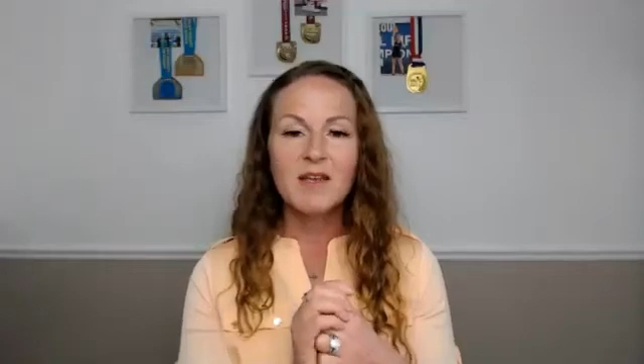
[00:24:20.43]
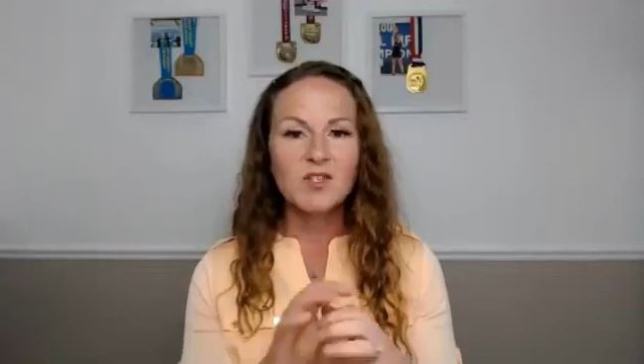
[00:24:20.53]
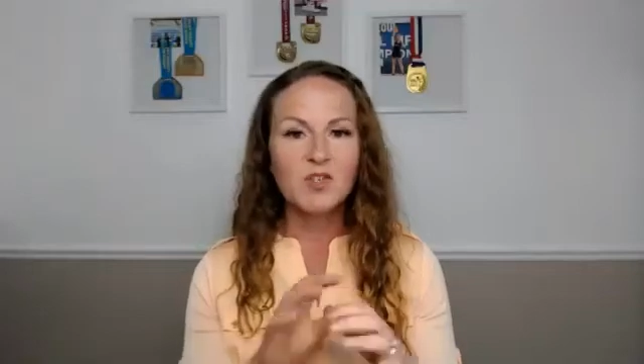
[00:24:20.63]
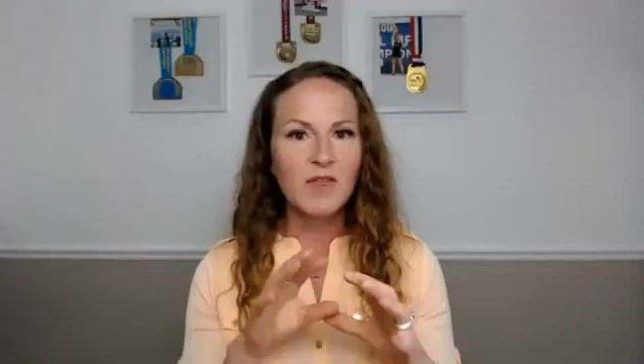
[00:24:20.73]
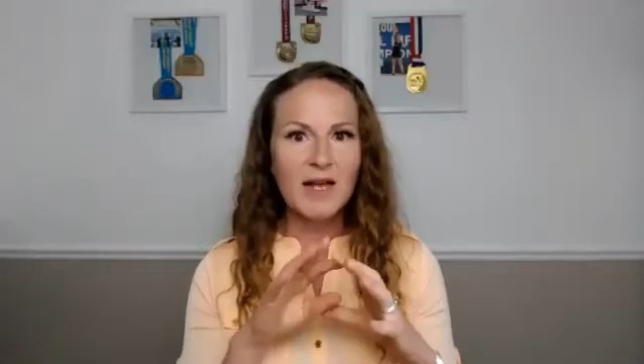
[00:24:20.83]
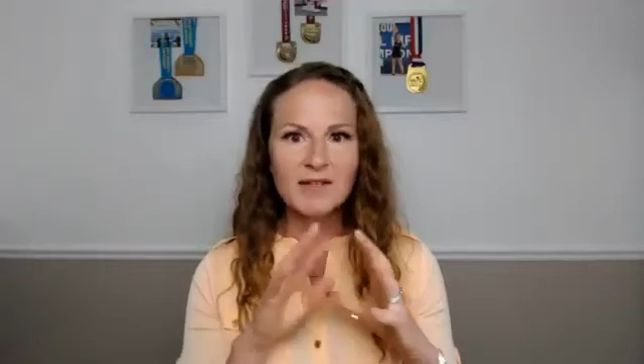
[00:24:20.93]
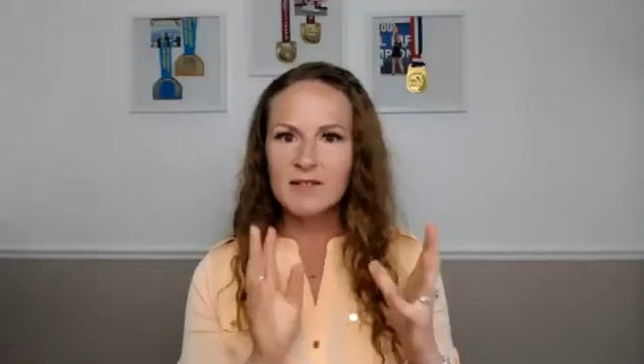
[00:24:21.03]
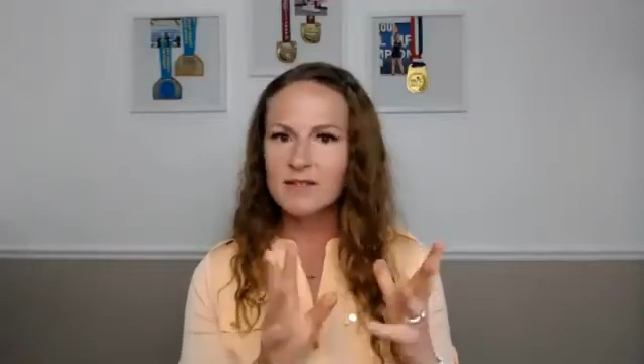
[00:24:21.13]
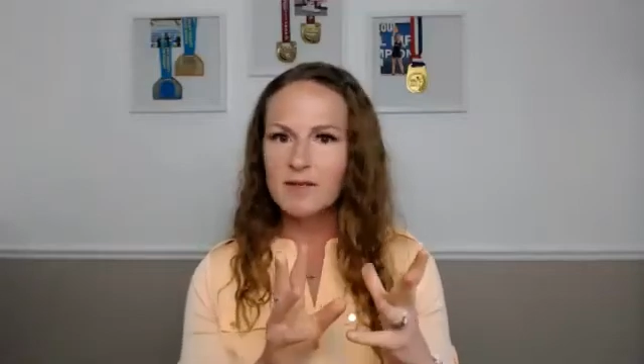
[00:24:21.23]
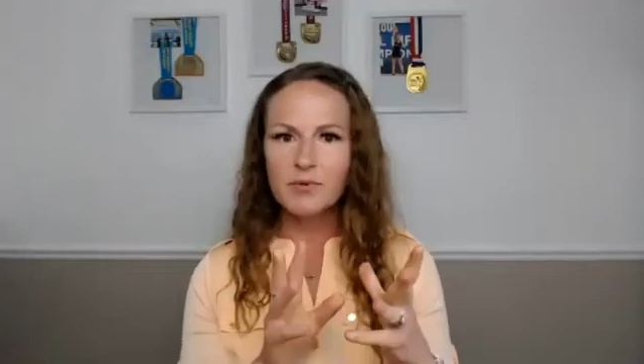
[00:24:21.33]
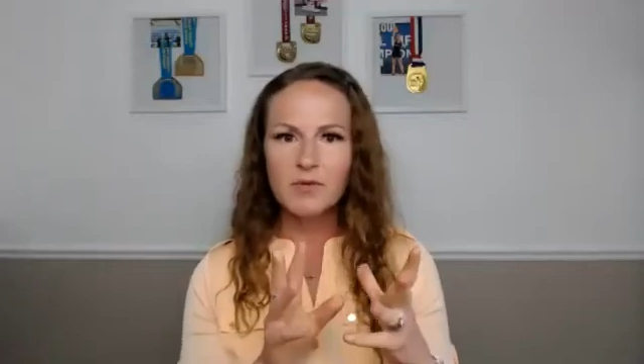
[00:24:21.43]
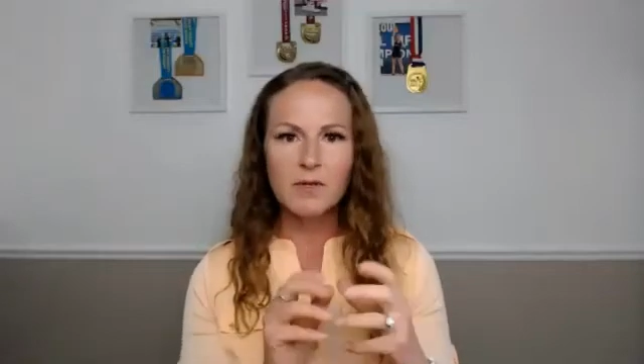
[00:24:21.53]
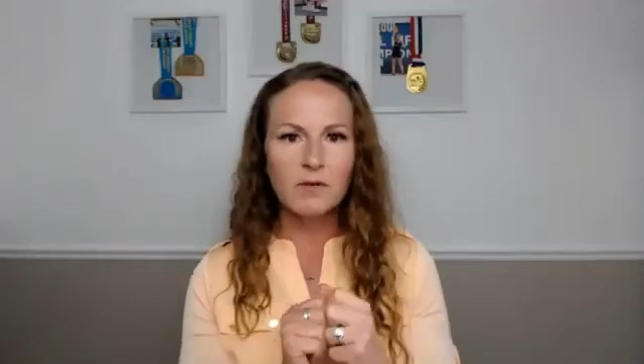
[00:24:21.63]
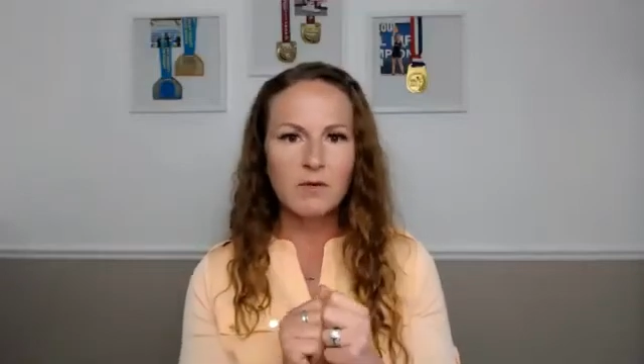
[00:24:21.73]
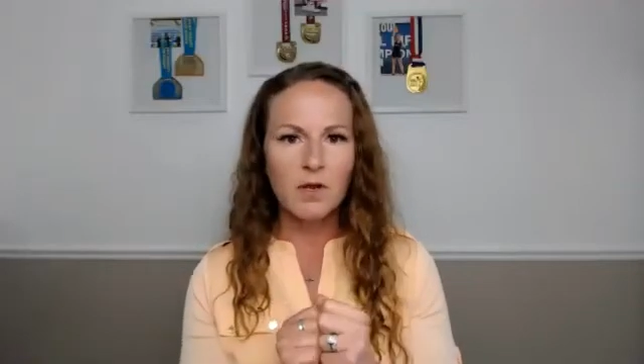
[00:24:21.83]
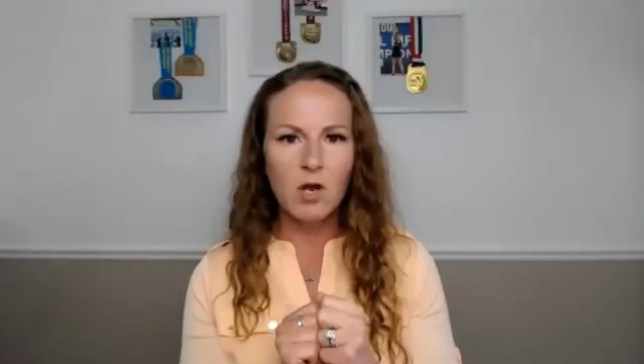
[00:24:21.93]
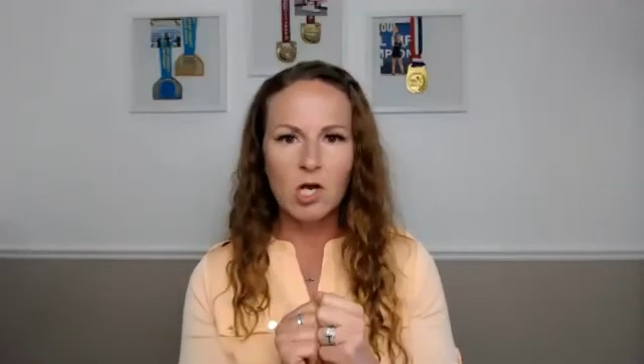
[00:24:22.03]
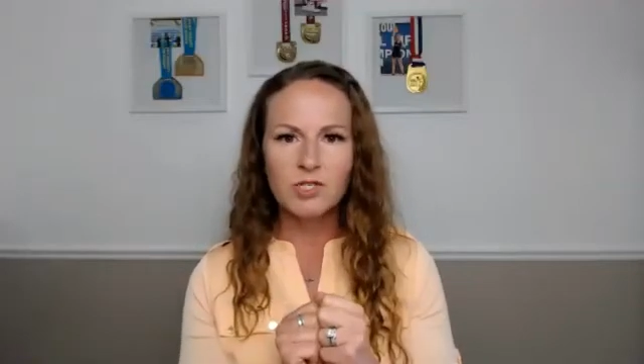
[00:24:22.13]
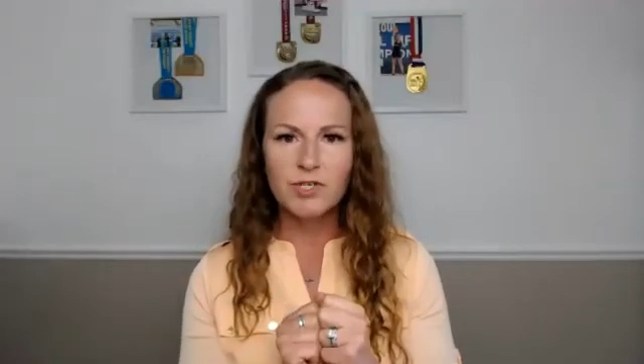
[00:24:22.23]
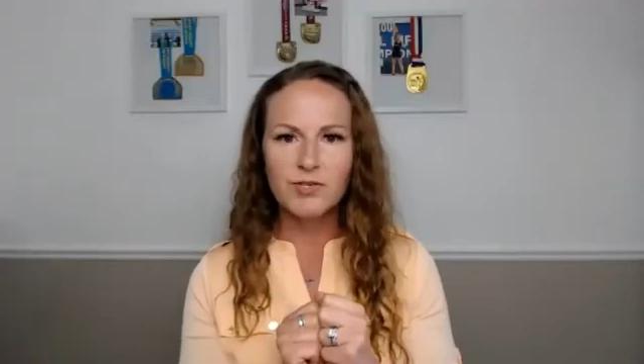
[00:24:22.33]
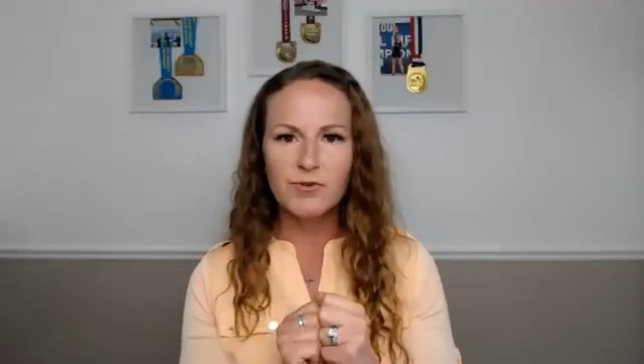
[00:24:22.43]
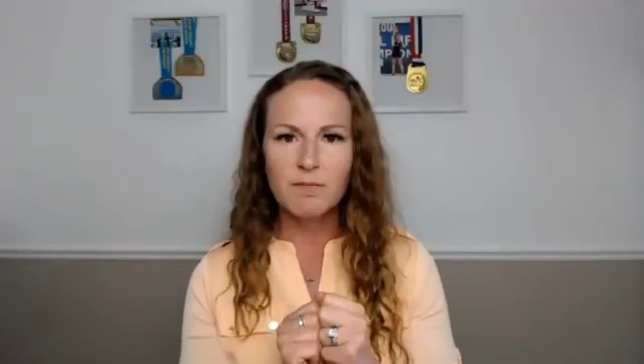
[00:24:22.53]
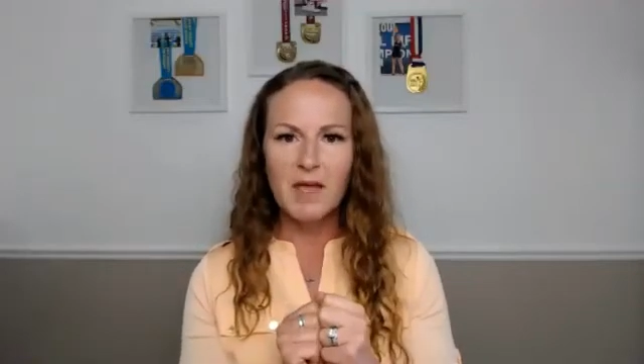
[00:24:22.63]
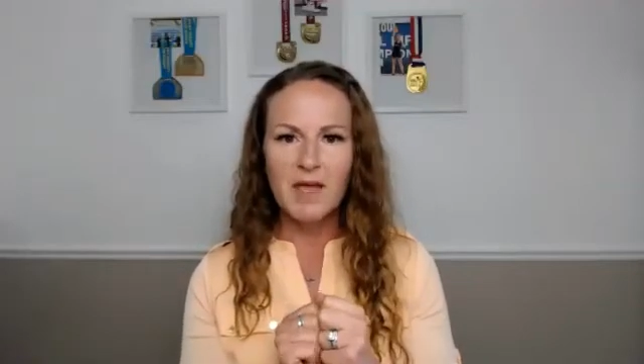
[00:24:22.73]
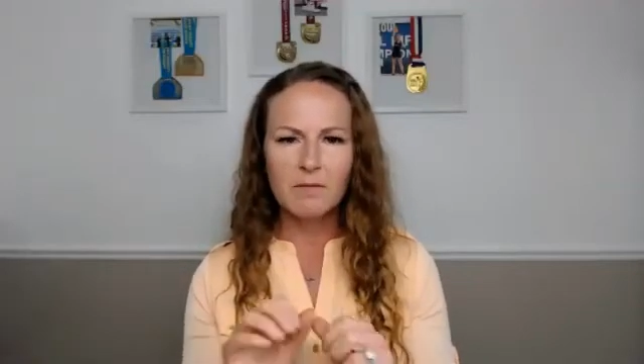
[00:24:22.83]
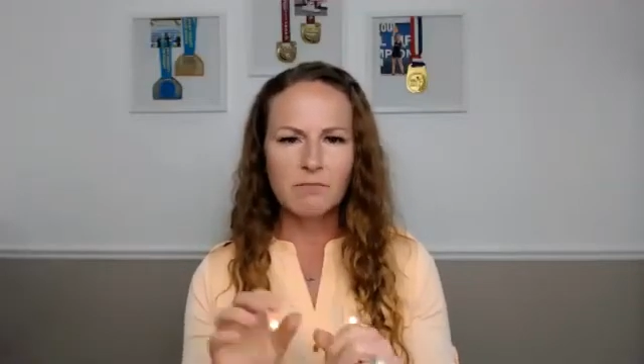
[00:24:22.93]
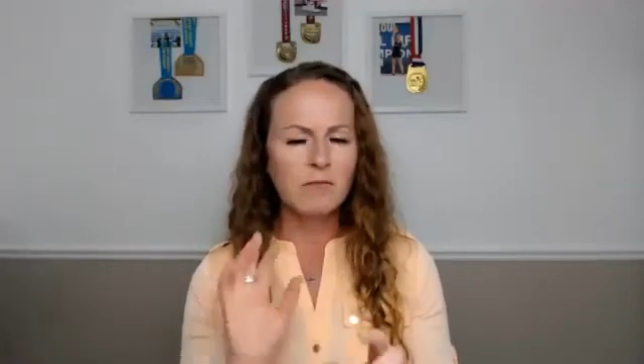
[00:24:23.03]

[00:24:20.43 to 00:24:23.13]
So that's a simple little concoction you can make,